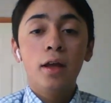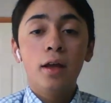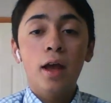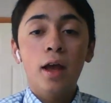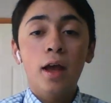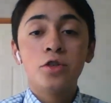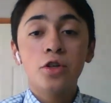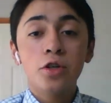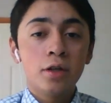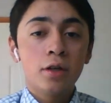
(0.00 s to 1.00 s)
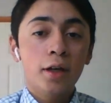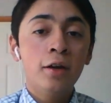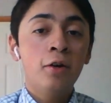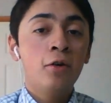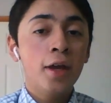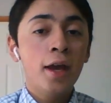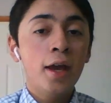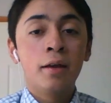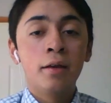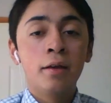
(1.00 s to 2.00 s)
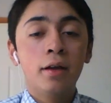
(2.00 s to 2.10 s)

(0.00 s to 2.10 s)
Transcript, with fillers: uh, a church here in Coyhaique.